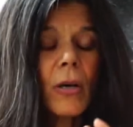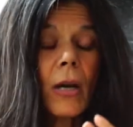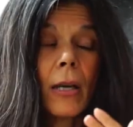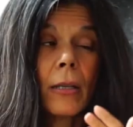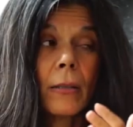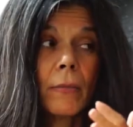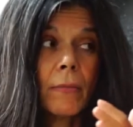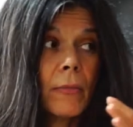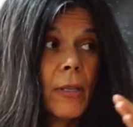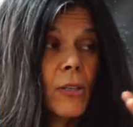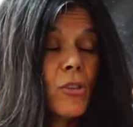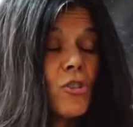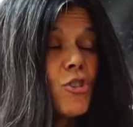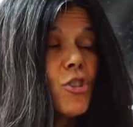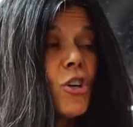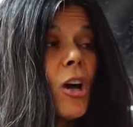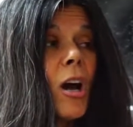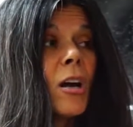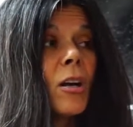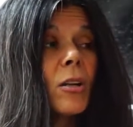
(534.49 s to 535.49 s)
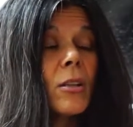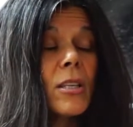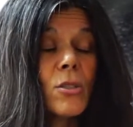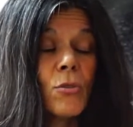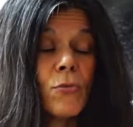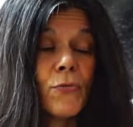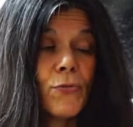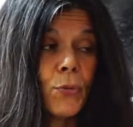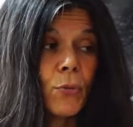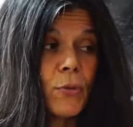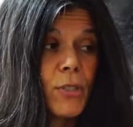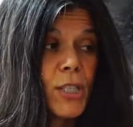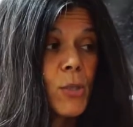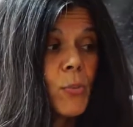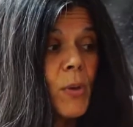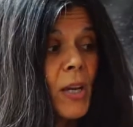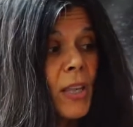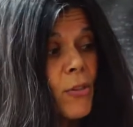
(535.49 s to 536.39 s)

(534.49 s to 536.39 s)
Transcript: and the jungle is in full swing.